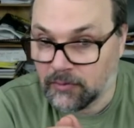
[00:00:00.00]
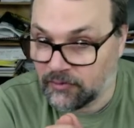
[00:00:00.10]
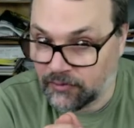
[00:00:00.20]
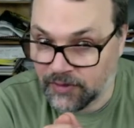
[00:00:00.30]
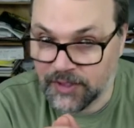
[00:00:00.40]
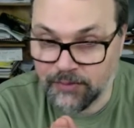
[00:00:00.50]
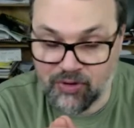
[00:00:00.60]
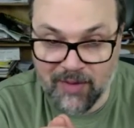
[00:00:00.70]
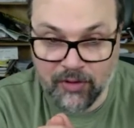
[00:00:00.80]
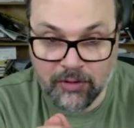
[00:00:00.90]
for this
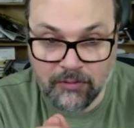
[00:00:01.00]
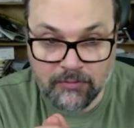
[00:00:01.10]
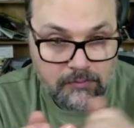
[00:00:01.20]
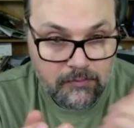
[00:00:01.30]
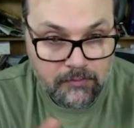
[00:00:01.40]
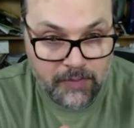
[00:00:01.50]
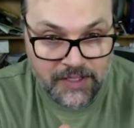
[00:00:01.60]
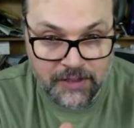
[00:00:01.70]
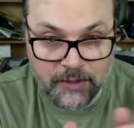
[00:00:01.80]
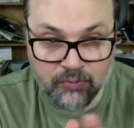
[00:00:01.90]
parameter
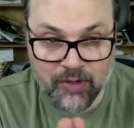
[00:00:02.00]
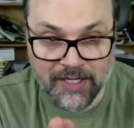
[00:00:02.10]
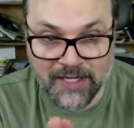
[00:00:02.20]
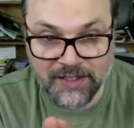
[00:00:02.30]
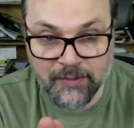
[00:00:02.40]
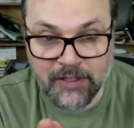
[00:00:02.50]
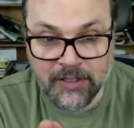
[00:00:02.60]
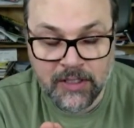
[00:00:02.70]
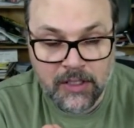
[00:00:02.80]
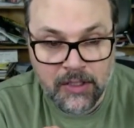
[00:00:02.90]
based on the point
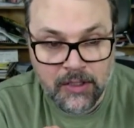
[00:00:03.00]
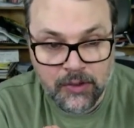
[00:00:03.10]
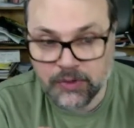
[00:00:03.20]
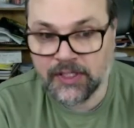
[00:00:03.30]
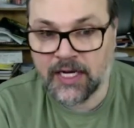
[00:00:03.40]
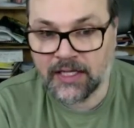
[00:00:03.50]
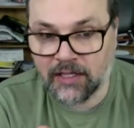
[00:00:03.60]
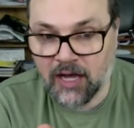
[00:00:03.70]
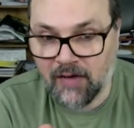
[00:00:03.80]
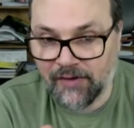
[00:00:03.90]
estimate. You select a
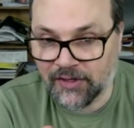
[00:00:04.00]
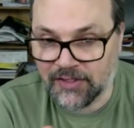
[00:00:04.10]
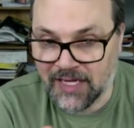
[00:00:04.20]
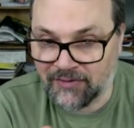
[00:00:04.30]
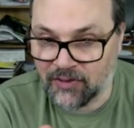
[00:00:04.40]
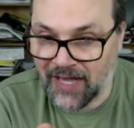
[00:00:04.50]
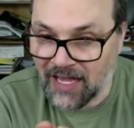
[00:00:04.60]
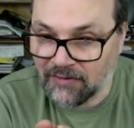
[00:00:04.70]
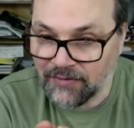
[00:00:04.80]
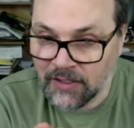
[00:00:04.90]
confidence level
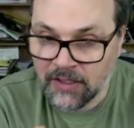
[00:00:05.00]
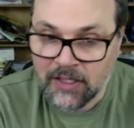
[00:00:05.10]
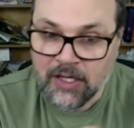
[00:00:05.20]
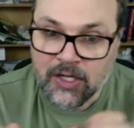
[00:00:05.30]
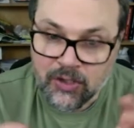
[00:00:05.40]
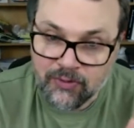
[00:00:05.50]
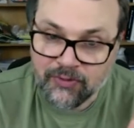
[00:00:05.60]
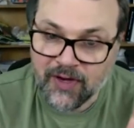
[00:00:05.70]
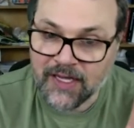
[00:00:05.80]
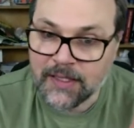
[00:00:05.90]
alpha. You
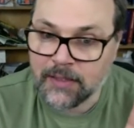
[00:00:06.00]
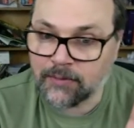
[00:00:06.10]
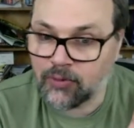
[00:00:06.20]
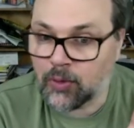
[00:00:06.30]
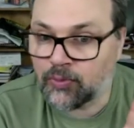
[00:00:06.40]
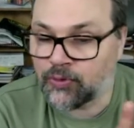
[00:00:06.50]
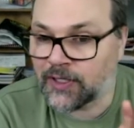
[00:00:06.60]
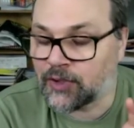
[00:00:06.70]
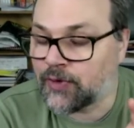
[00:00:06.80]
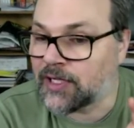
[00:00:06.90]
find the
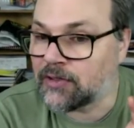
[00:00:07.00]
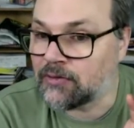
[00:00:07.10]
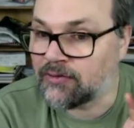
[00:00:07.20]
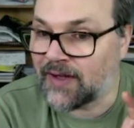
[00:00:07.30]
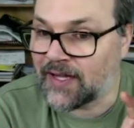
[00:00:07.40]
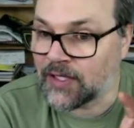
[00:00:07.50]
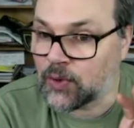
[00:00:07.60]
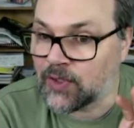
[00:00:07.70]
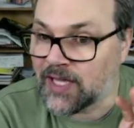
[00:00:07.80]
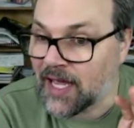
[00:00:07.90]
appropriate critical
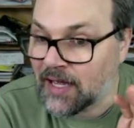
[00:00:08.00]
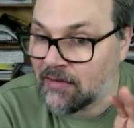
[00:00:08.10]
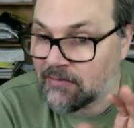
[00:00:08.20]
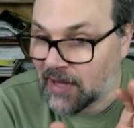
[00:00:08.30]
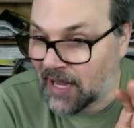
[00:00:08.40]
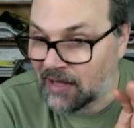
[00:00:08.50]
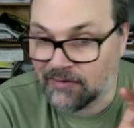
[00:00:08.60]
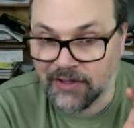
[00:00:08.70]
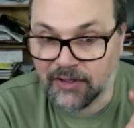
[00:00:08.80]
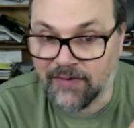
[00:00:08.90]
value K
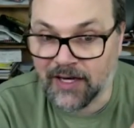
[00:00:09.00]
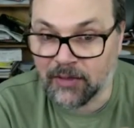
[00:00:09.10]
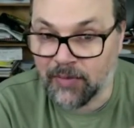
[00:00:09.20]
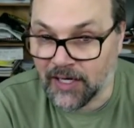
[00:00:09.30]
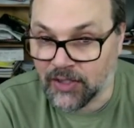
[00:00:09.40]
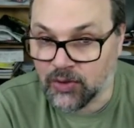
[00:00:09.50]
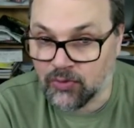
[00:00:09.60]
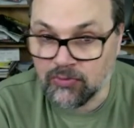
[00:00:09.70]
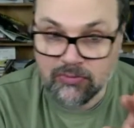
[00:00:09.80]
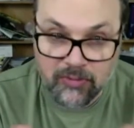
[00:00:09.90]
alpha divided by
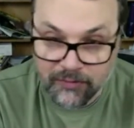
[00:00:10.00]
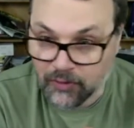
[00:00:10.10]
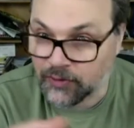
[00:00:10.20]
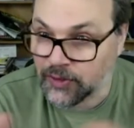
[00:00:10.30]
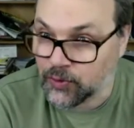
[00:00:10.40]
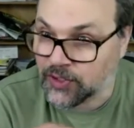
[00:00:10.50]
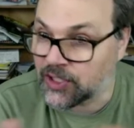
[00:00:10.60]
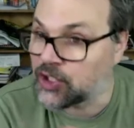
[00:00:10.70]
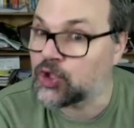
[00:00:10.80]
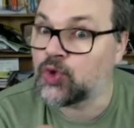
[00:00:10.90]
2, if you're
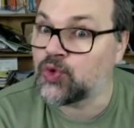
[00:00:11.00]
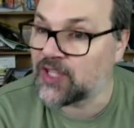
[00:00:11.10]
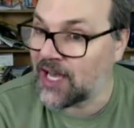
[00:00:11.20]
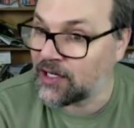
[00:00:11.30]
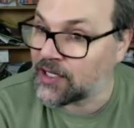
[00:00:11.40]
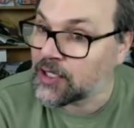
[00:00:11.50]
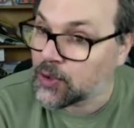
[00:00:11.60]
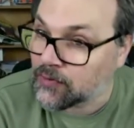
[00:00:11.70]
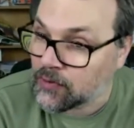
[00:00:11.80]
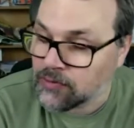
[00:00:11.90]
interested in two-sided
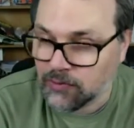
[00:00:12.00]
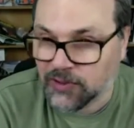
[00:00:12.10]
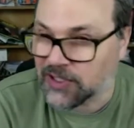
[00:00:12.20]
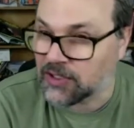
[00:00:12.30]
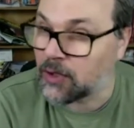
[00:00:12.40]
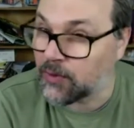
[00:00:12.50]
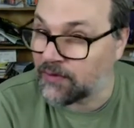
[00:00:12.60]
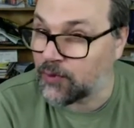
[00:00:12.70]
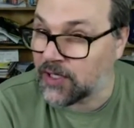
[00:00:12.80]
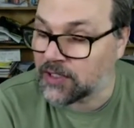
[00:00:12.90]
intervals, which is all
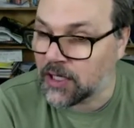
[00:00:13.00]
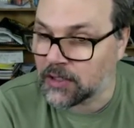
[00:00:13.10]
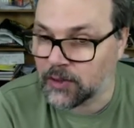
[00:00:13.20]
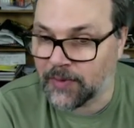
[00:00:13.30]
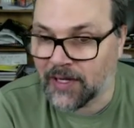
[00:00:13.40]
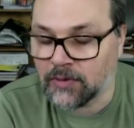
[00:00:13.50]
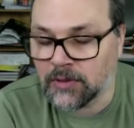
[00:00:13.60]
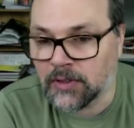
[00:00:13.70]
we've really talked about.